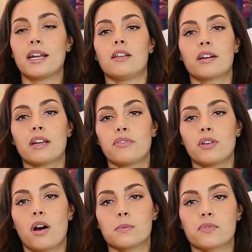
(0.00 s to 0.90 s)
Long enough in the
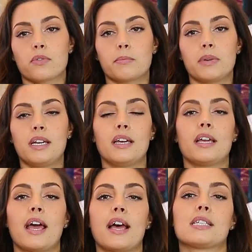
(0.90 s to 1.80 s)
arms for me.
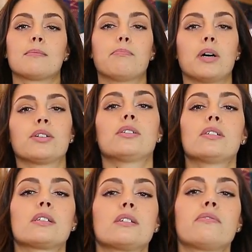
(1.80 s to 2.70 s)
It has the buttons in the